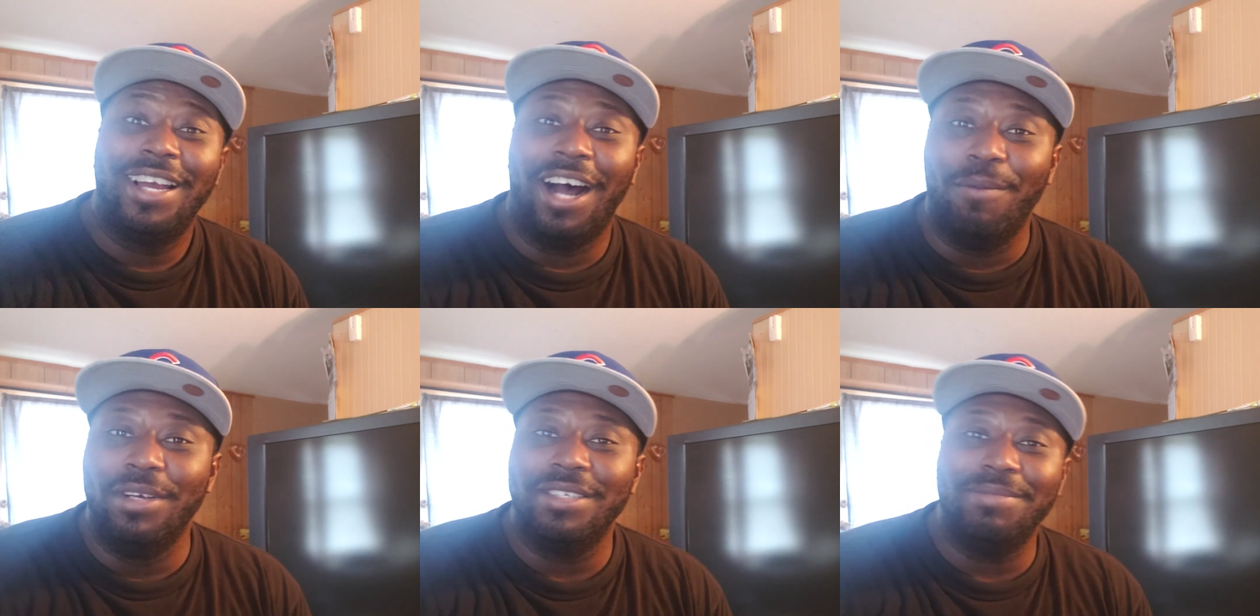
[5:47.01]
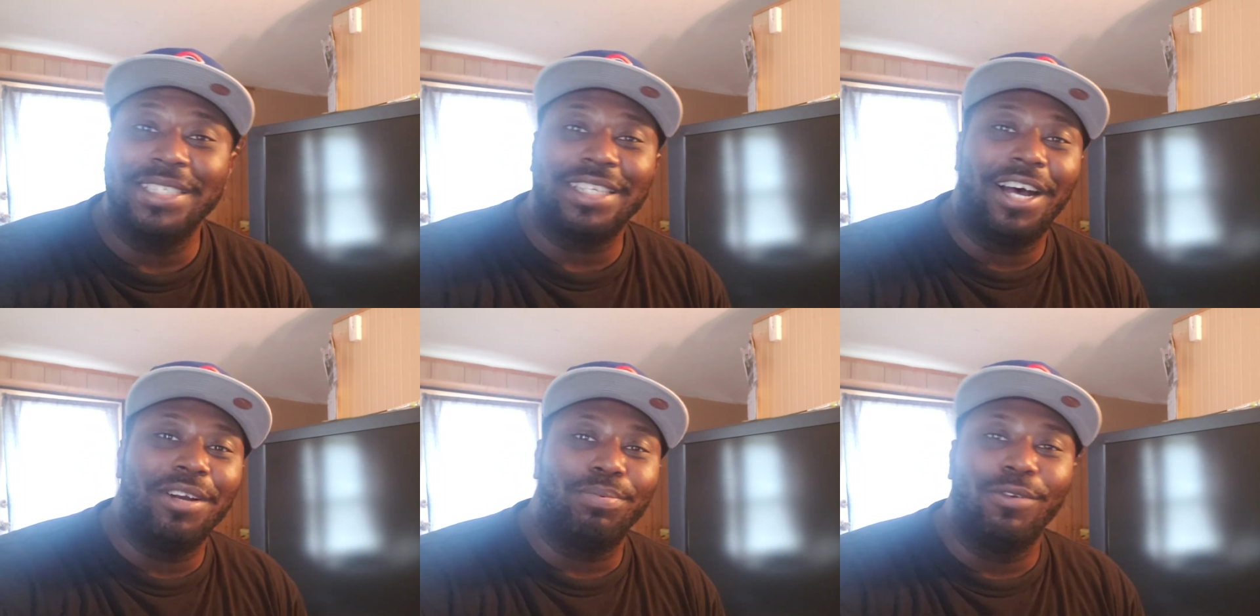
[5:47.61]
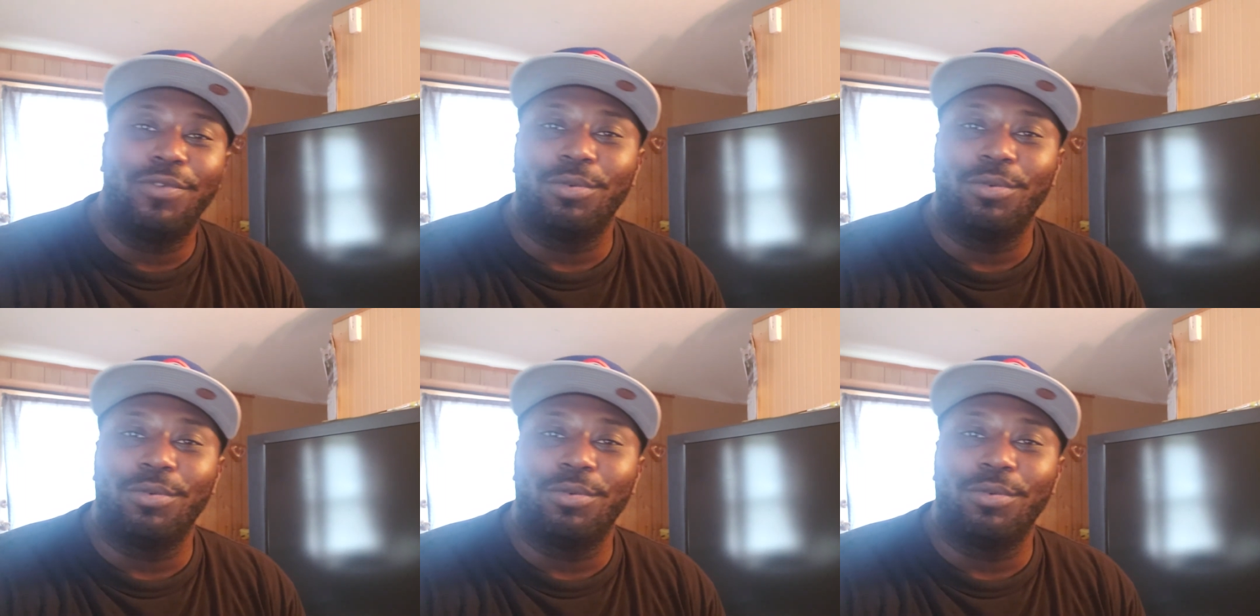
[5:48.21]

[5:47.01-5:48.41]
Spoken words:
I'm Mr. 100 Proof for